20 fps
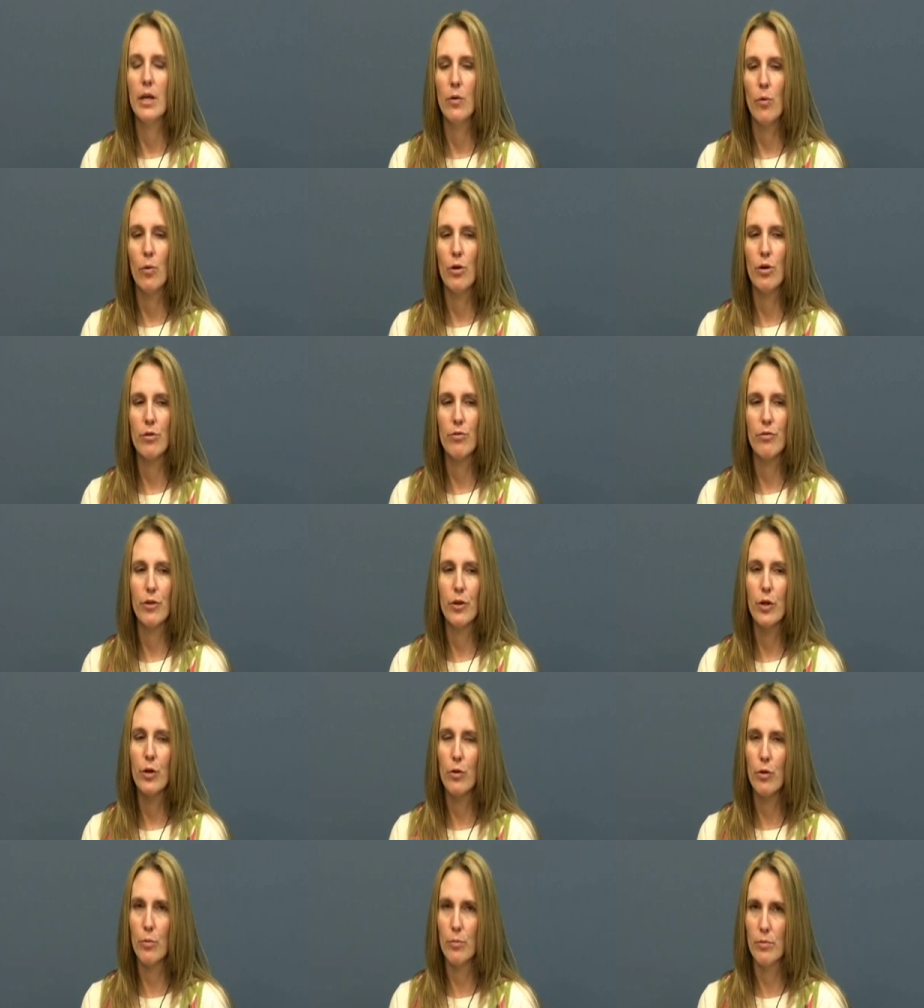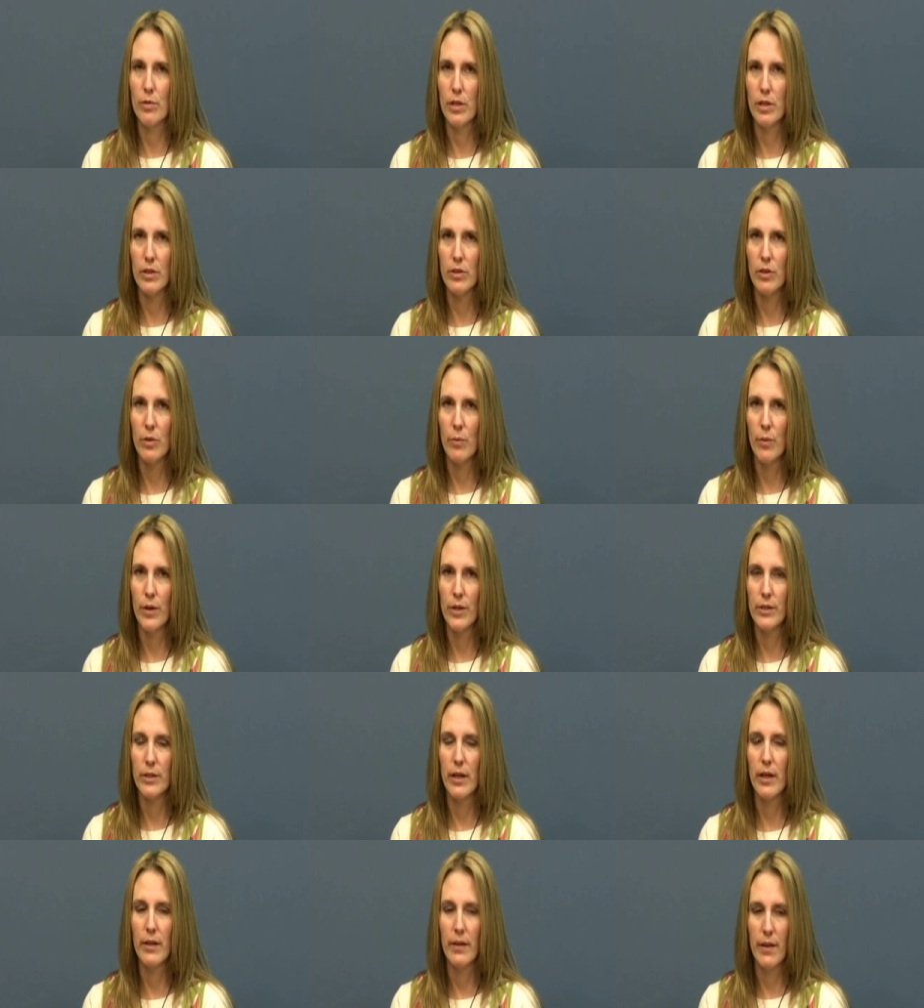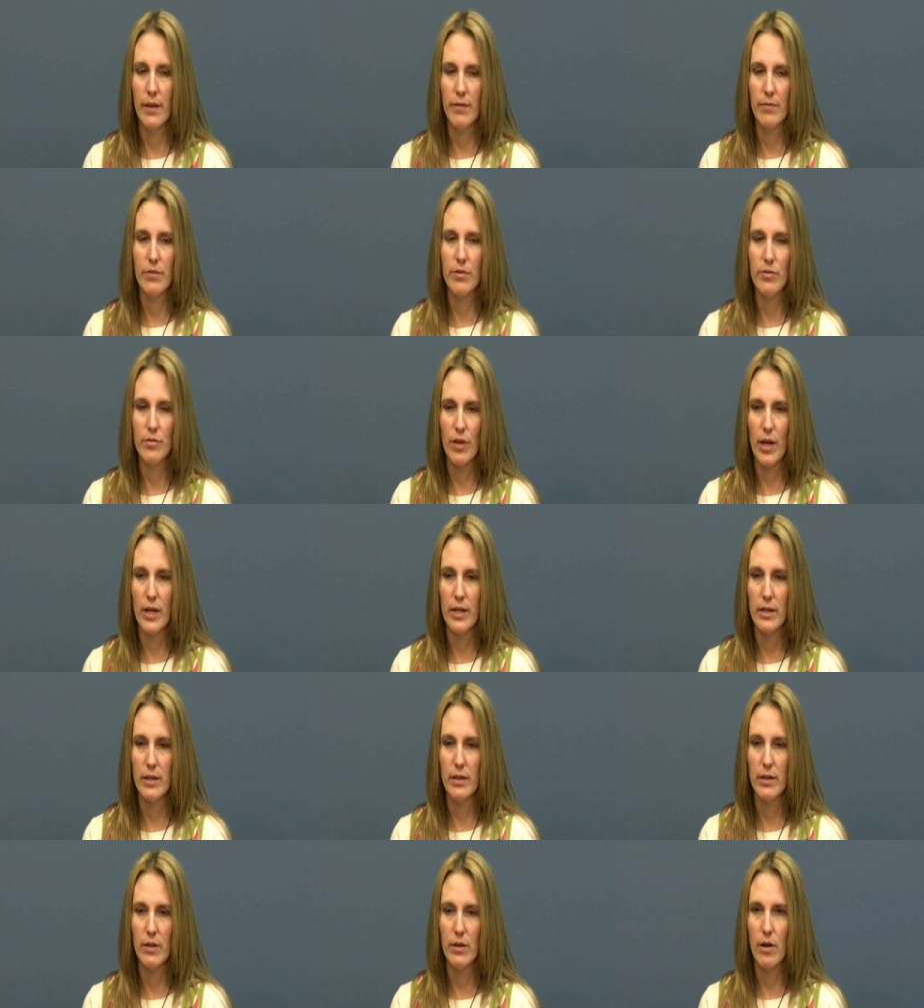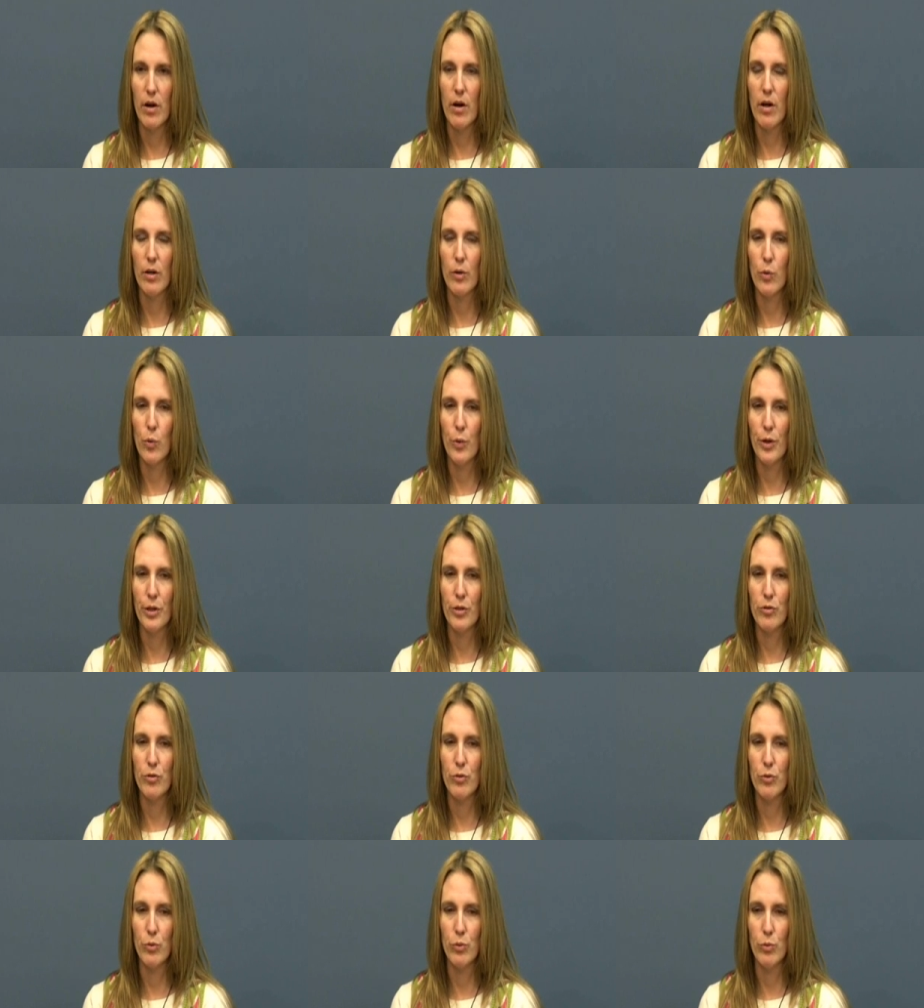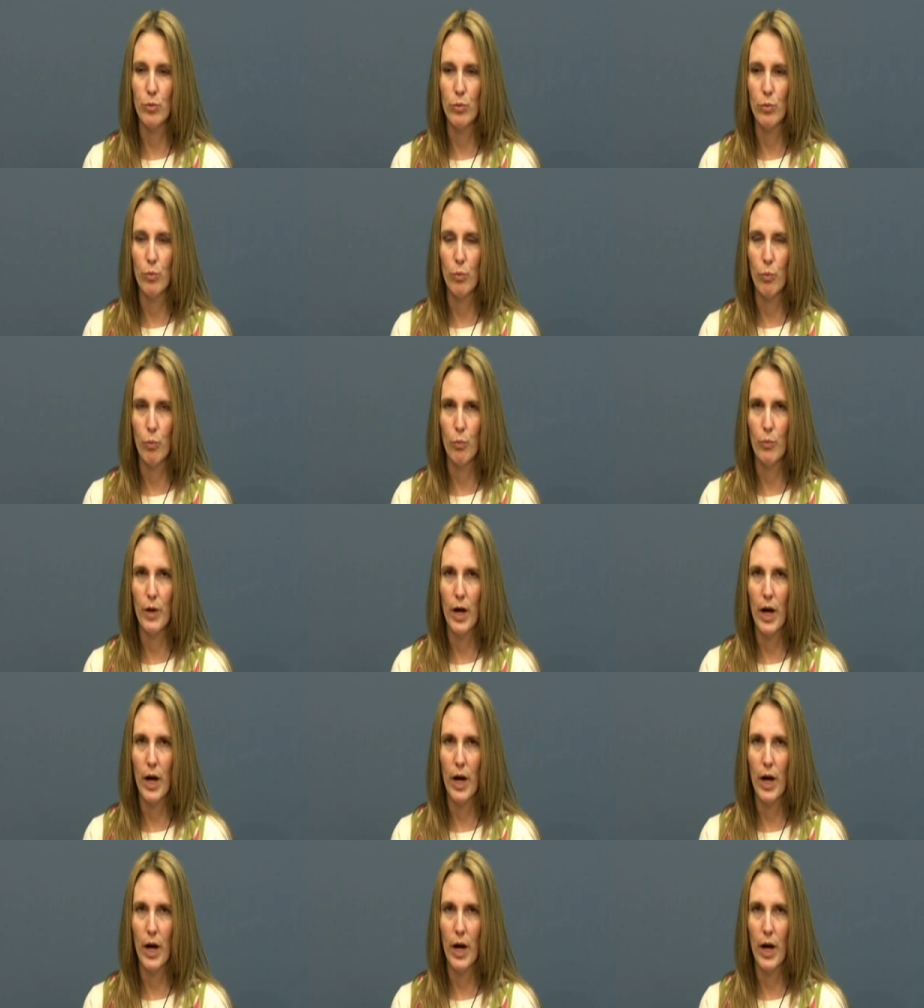in order for the group to get their work done, they've decided they're all going to